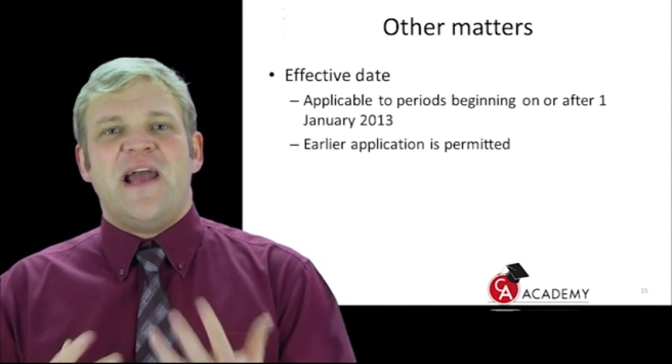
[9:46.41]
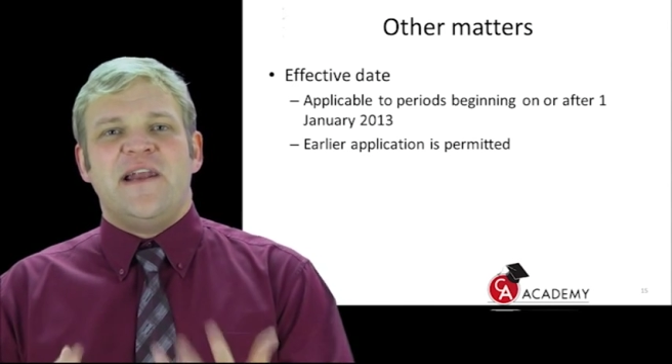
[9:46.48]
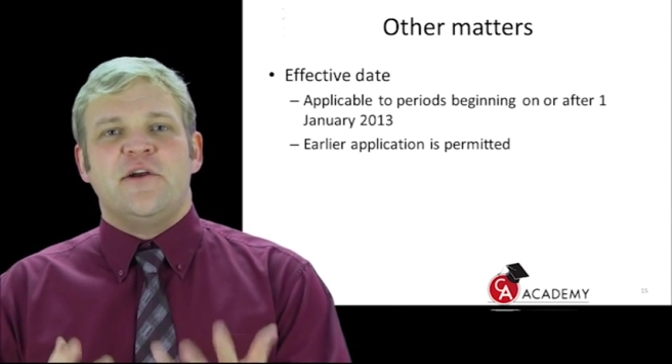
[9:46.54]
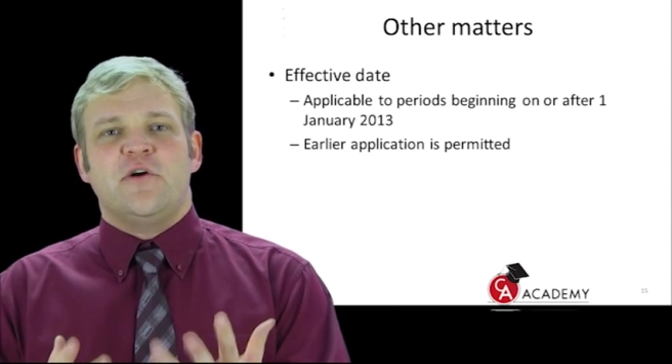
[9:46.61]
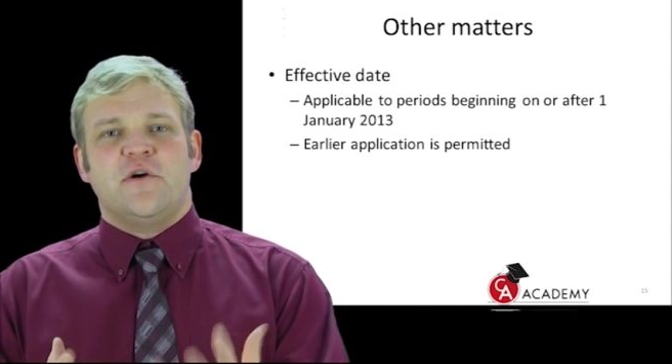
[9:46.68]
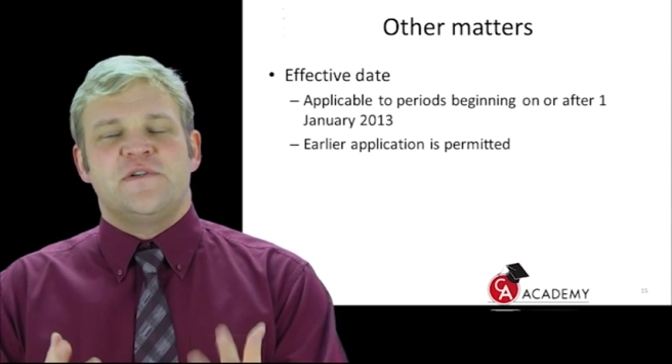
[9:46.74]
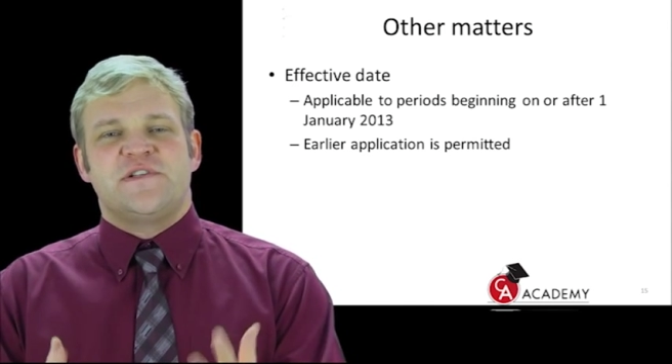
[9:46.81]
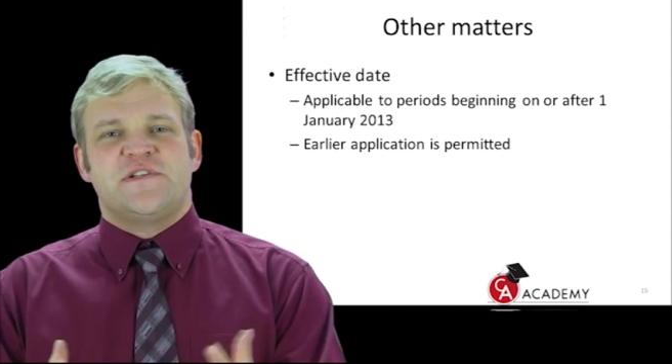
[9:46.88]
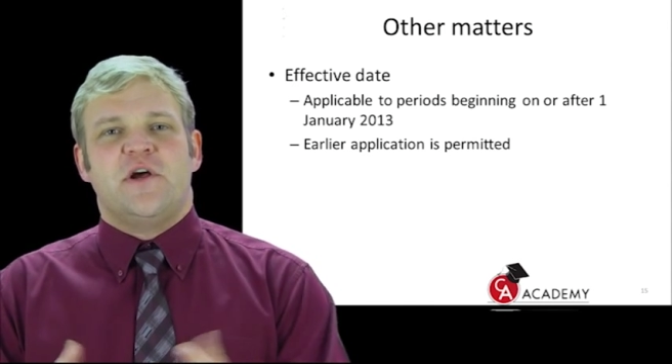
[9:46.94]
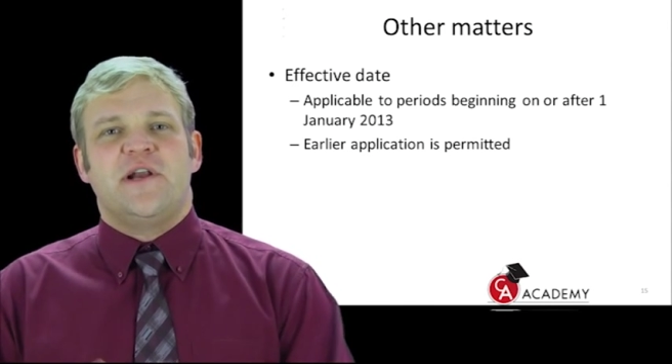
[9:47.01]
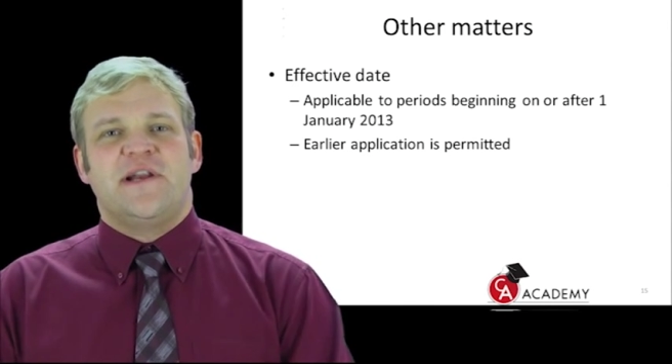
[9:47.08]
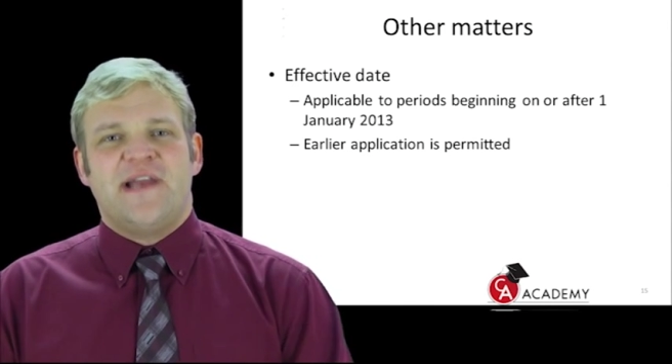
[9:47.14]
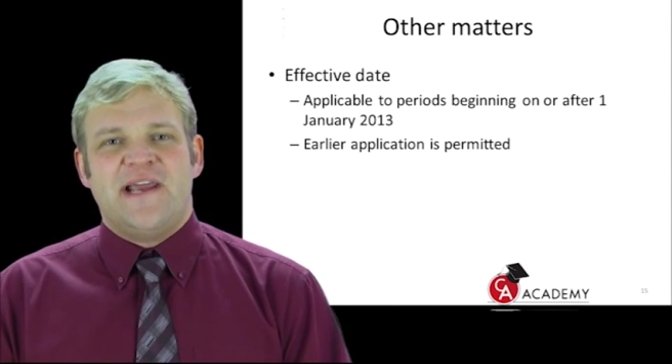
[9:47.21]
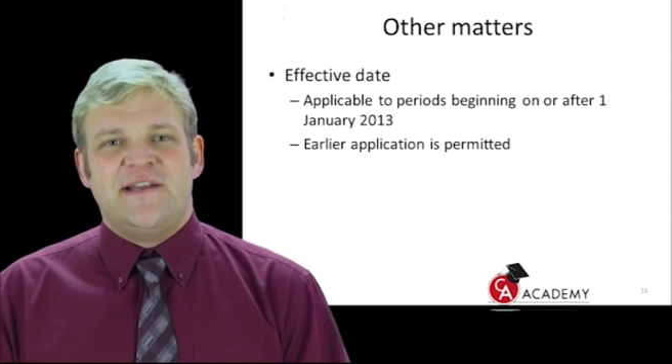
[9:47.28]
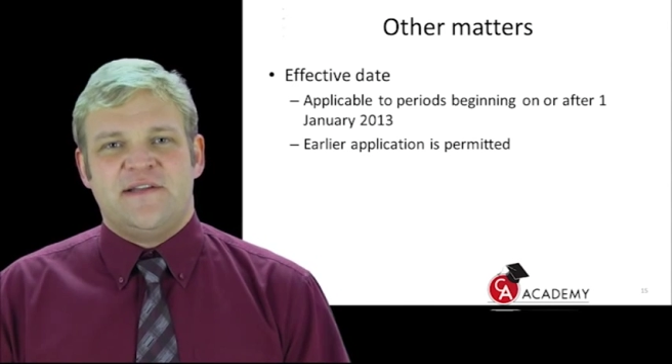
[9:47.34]

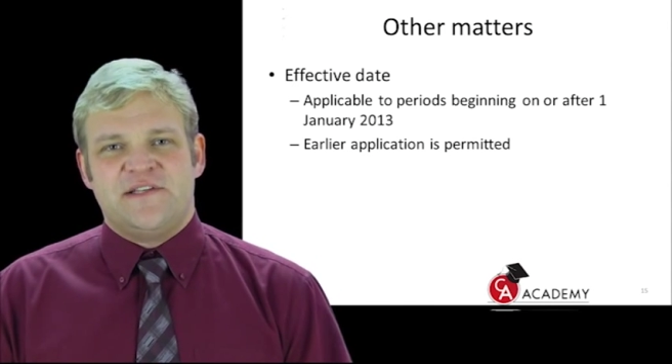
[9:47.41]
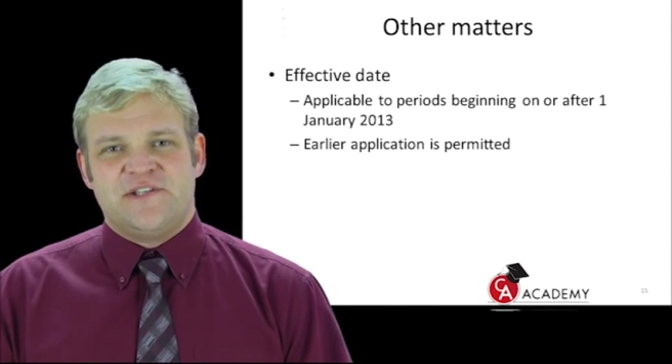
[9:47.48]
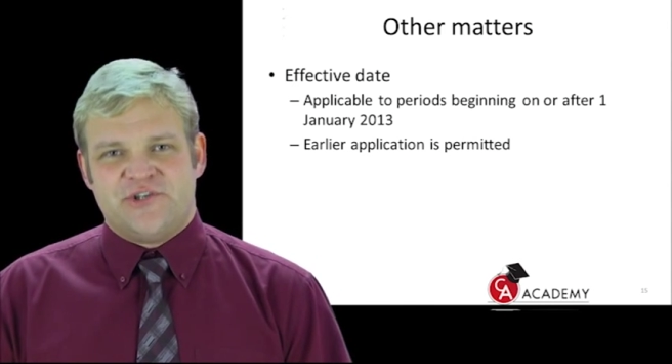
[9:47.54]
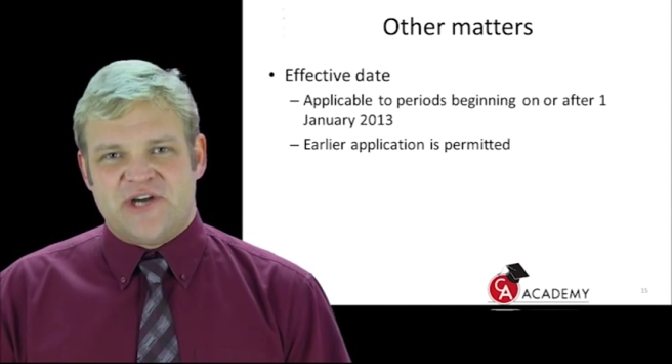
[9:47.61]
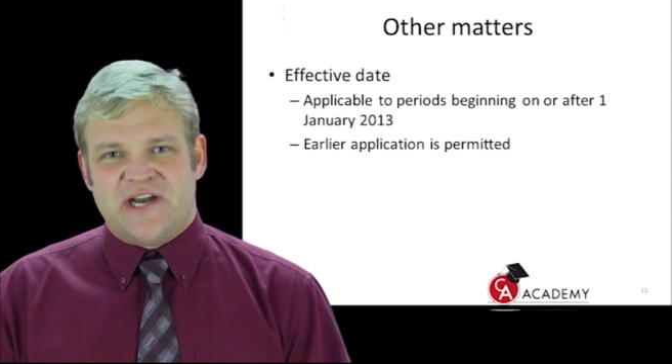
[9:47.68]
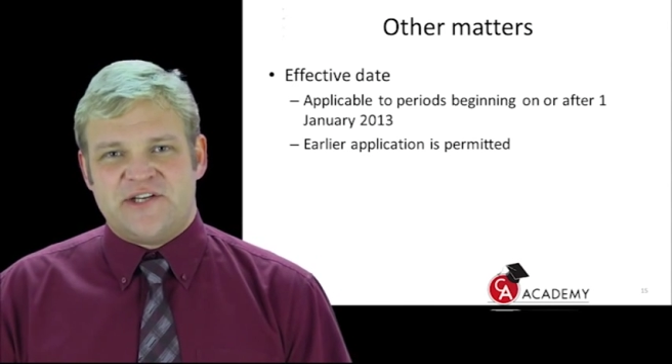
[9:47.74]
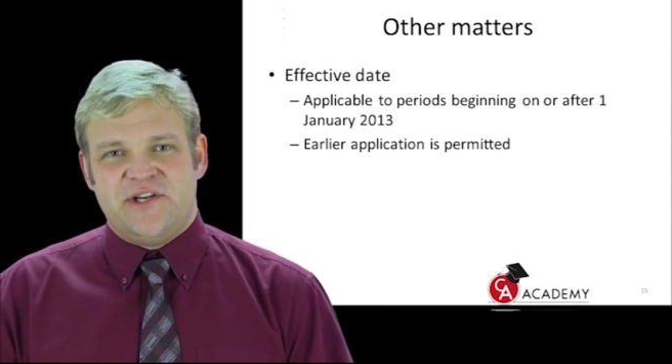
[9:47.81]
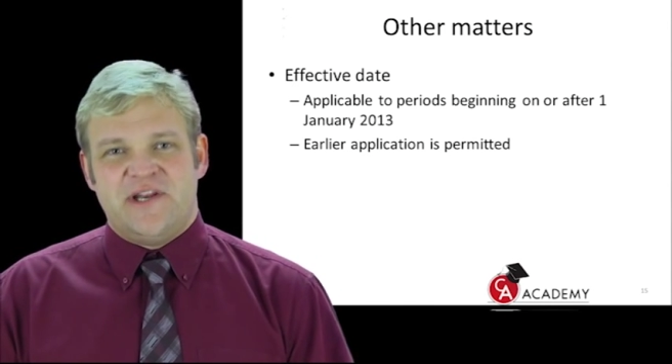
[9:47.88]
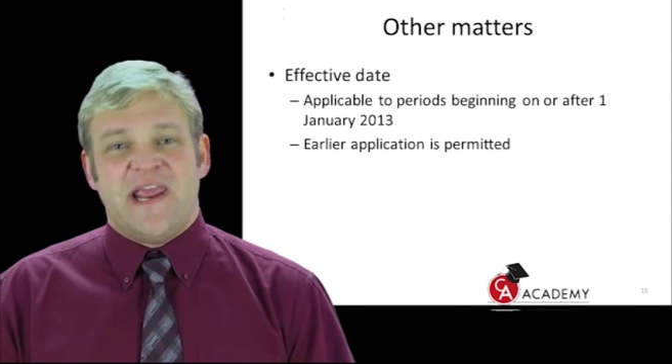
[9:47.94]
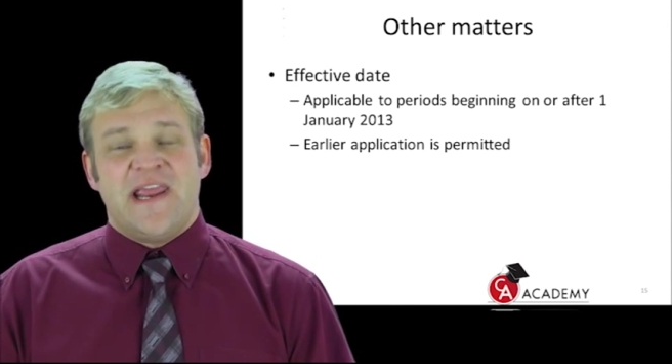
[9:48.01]
unconsolidated structured